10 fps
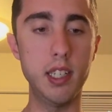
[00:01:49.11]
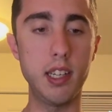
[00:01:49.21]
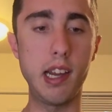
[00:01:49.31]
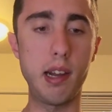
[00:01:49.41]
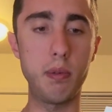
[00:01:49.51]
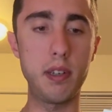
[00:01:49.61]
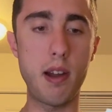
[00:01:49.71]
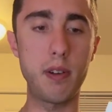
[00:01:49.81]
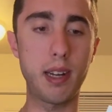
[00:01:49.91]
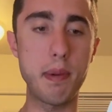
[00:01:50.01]
I would
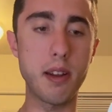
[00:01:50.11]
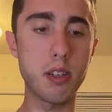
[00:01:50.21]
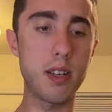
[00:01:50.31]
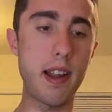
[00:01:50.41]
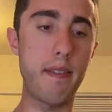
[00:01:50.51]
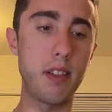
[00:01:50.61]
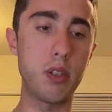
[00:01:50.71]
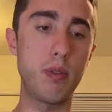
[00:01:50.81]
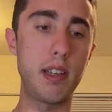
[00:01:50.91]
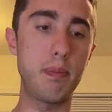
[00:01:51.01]
not recommend using a knife
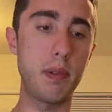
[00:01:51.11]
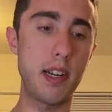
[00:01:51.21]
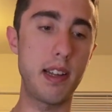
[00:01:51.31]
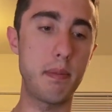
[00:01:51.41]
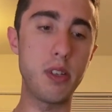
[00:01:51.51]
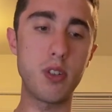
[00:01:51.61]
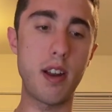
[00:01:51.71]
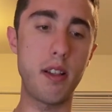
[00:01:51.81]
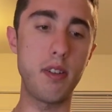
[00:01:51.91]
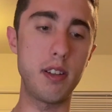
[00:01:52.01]
this way, but I'm just
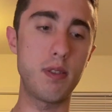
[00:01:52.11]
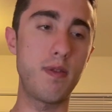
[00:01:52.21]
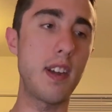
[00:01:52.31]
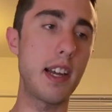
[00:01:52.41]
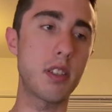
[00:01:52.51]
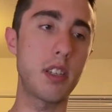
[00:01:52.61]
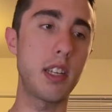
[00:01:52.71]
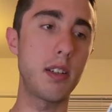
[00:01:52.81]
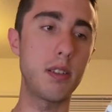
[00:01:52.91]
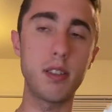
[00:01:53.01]
trying to do this fast
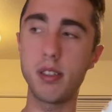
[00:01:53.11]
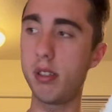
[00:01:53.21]
here.